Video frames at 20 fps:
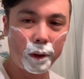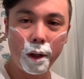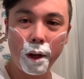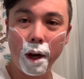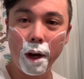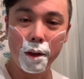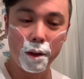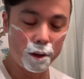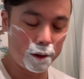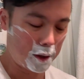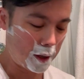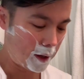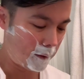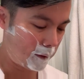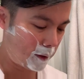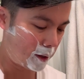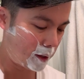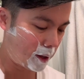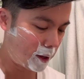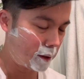on
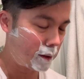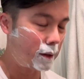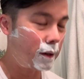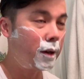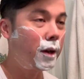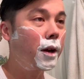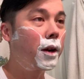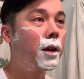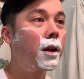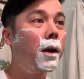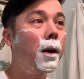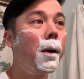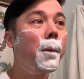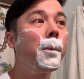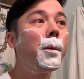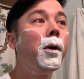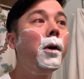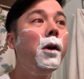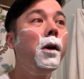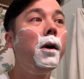theshavingcadre.com
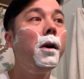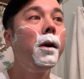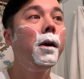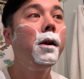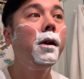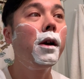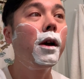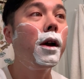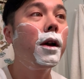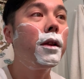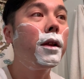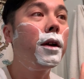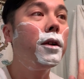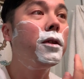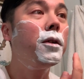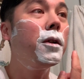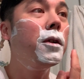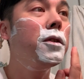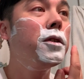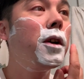how that
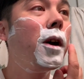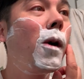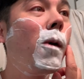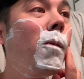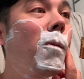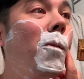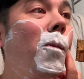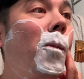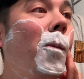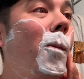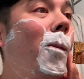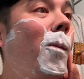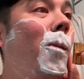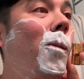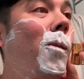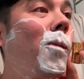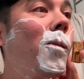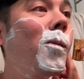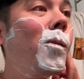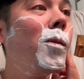turns out.
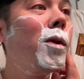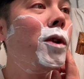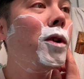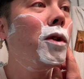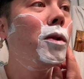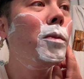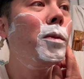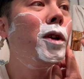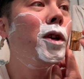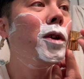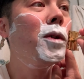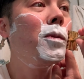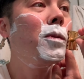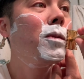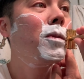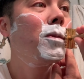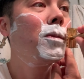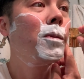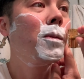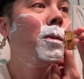But it'll be
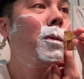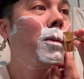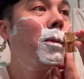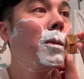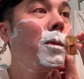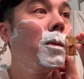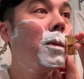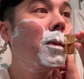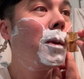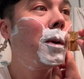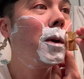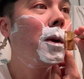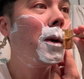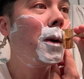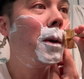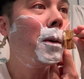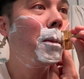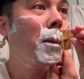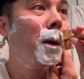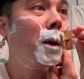
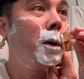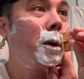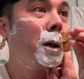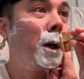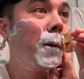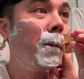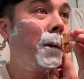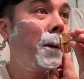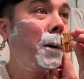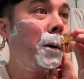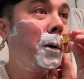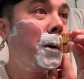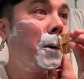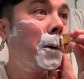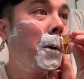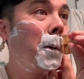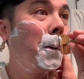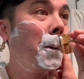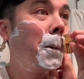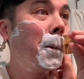in my shaving
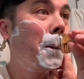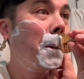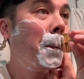journal.